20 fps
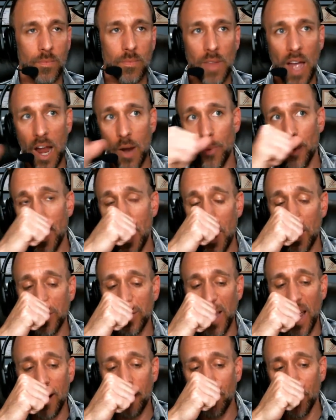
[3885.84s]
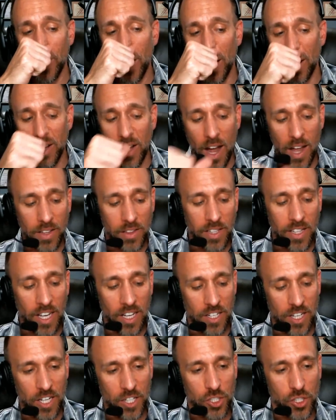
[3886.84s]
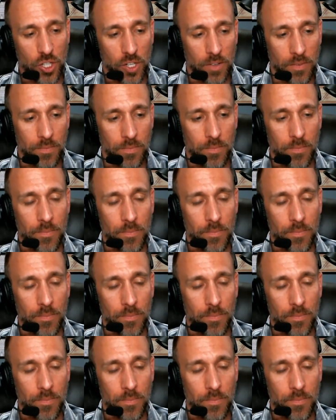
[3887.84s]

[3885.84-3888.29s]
I renounce every ungodly addiction.